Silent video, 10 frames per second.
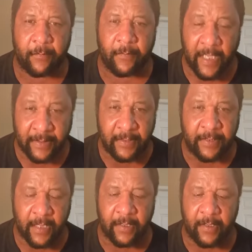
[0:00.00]
That's the
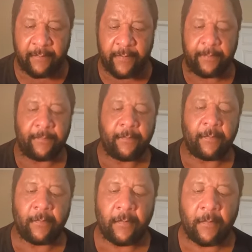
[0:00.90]
second heaven.
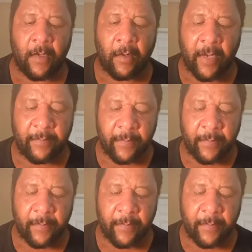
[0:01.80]
All right.